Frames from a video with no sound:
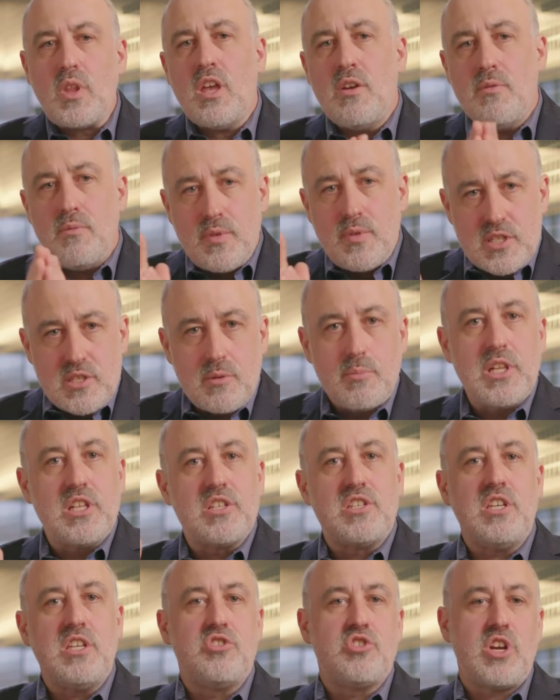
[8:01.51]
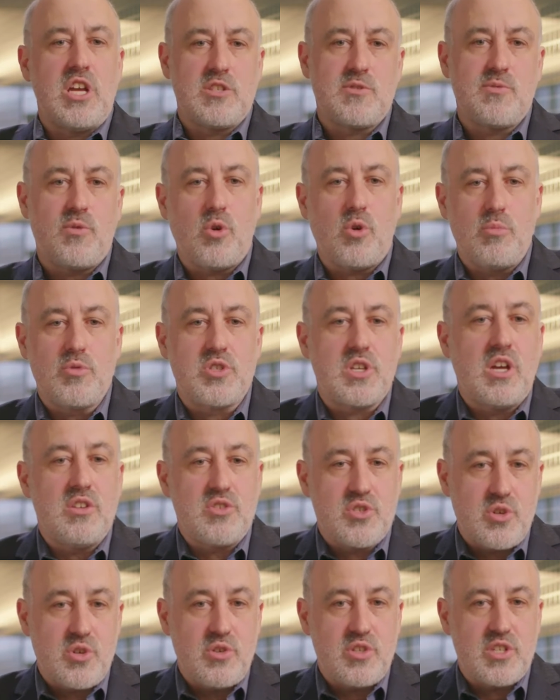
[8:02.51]
and visibility transforms
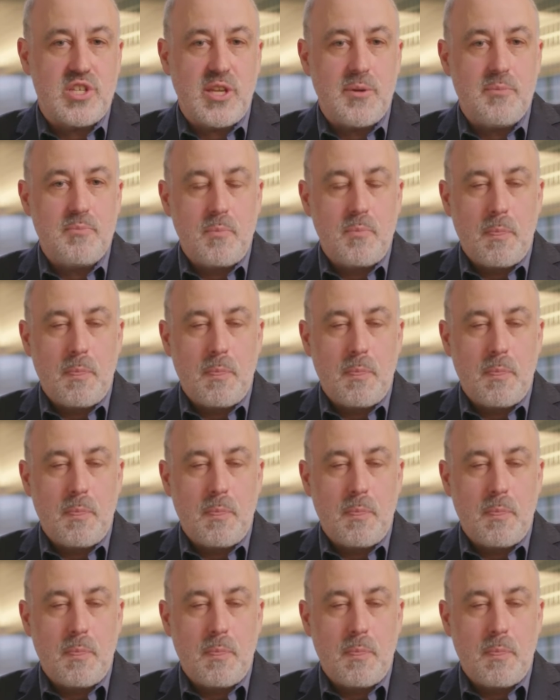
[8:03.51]
uncertainty.